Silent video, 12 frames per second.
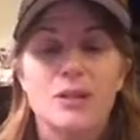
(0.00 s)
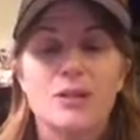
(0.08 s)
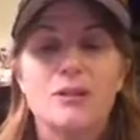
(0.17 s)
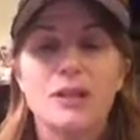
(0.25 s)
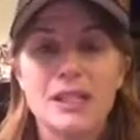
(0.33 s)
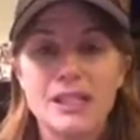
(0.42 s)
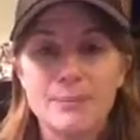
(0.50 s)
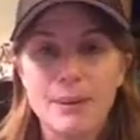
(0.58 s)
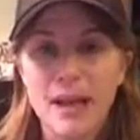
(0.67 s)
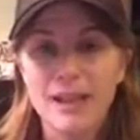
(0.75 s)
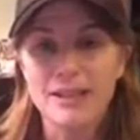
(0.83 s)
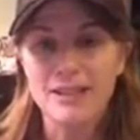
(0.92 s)
to
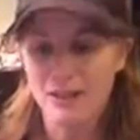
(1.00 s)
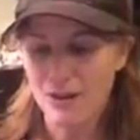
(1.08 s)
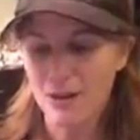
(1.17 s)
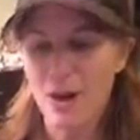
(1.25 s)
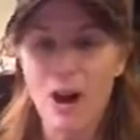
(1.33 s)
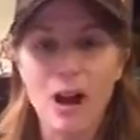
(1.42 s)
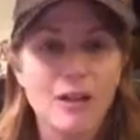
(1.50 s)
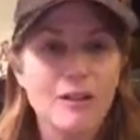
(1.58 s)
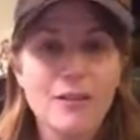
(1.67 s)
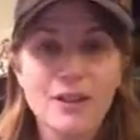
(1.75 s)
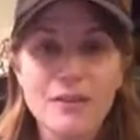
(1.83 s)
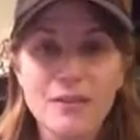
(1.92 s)
expect, all
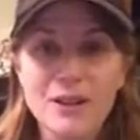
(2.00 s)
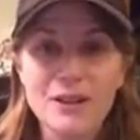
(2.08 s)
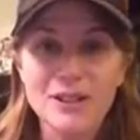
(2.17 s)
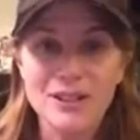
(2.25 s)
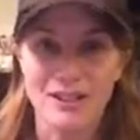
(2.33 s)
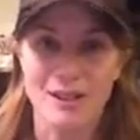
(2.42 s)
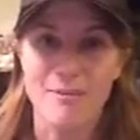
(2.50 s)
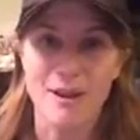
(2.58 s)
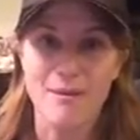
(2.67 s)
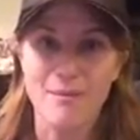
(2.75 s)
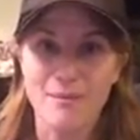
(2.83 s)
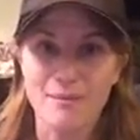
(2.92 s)
of your fears to come
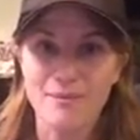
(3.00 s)
up